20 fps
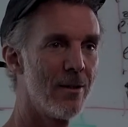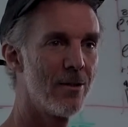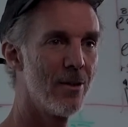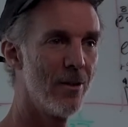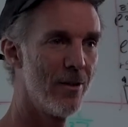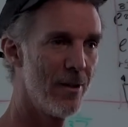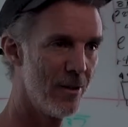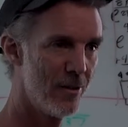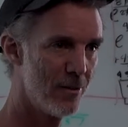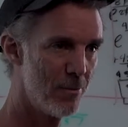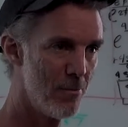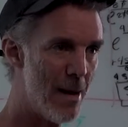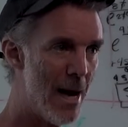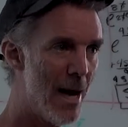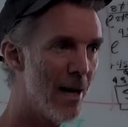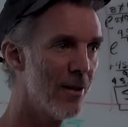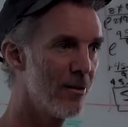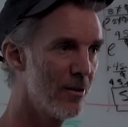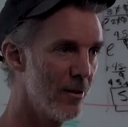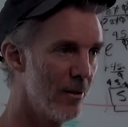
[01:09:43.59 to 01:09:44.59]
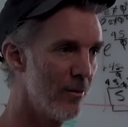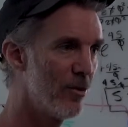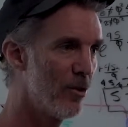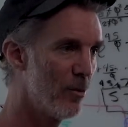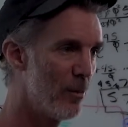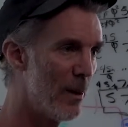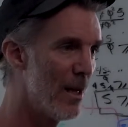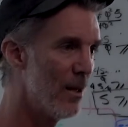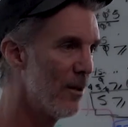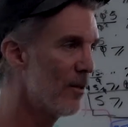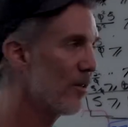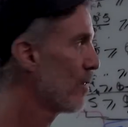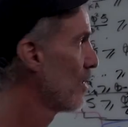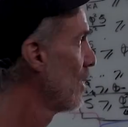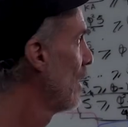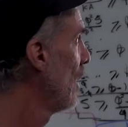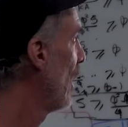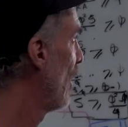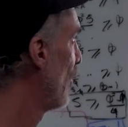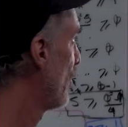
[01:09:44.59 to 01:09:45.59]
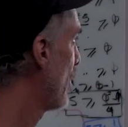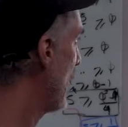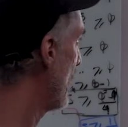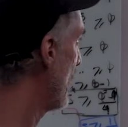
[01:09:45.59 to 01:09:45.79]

to this massive space of